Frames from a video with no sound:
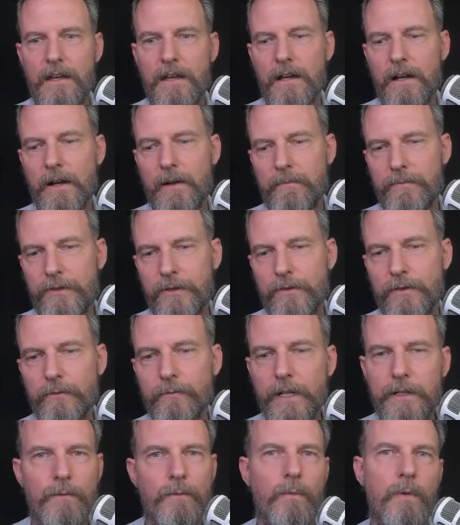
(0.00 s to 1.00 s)
through the
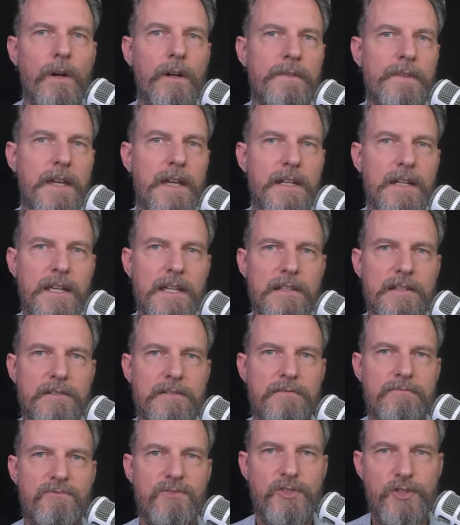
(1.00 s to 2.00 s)
written word that is
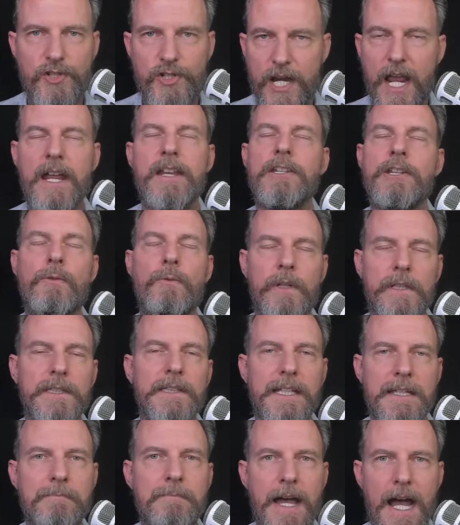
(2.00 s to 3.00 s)

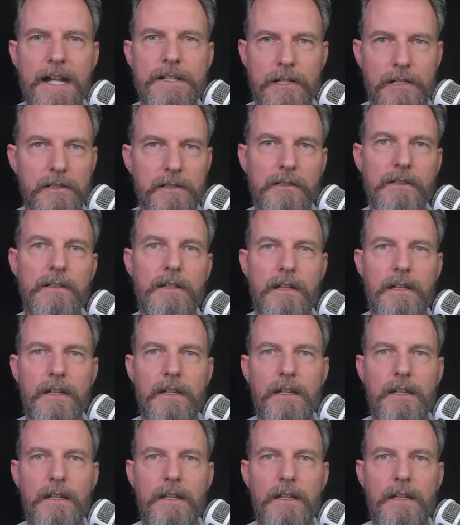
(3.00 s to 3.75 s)
genuinely magical.